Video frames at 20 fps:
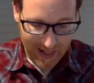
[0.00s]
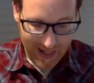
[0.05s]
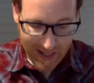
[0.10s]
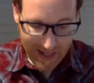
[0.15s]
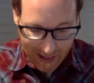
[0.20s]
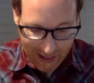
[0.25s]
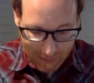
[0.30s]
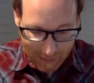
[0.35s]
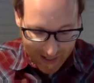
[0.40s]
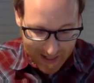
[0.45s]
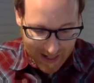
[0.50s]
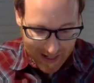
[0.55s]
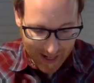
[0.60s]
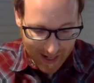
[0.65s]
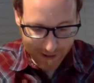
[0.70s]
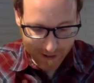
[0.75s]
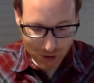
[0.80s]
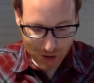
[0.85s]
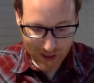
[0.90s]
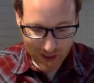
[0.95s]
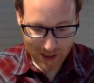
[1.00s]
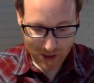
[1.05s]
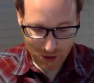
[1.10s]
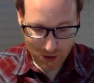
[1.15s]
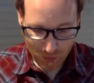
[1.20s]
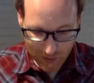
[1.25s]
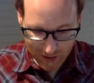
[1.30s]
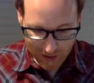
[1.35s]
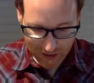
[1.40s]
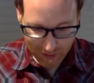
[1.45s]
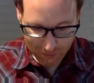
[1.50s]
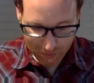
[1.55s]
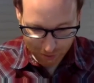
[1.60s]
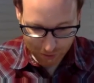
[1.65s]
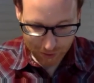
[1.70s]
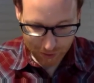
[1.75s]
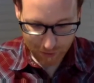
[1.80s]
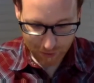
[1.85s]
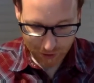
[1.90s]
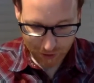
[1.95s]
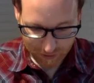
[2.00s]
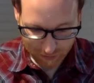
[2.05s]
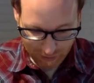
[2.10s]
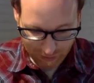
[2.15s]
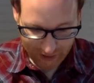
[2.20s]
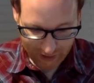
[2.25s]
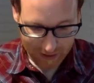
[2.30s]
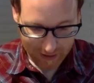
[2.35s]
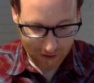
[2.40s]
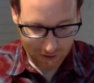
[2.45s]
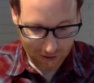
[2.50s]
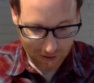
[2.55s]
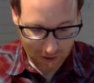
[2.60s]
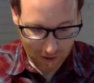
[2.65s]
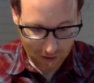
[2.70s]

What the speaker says: Am I now trying to win the approval of men?